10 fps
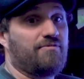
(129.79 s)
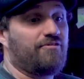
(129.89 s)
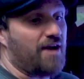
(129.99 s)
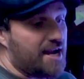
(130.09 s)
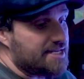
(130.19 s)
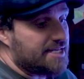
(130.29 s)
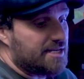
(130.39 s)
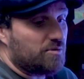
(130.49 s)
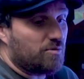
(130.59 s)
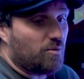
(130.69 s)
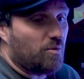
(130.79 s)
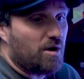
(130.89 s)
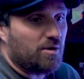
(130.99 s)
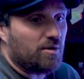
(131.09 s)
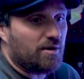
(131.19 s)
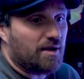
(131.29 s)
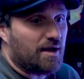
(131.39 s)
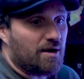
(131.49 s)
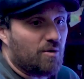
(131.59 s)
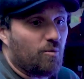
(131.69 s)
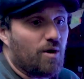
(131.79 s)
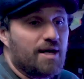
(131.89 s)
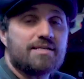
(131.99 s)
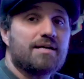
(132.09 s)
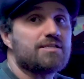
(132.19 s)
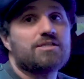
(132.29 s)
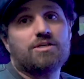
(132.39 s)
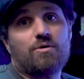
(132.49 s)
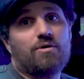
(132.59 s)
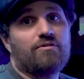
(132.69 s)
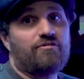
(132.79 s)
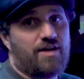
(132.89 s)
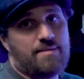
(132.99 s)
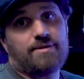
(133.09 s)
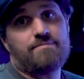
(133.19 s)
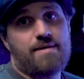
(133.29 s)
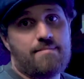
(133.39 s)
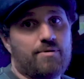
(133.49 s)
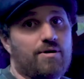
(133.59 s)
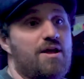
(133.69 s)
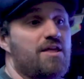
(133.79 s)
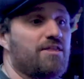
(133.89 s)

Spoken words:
finding, what does your family member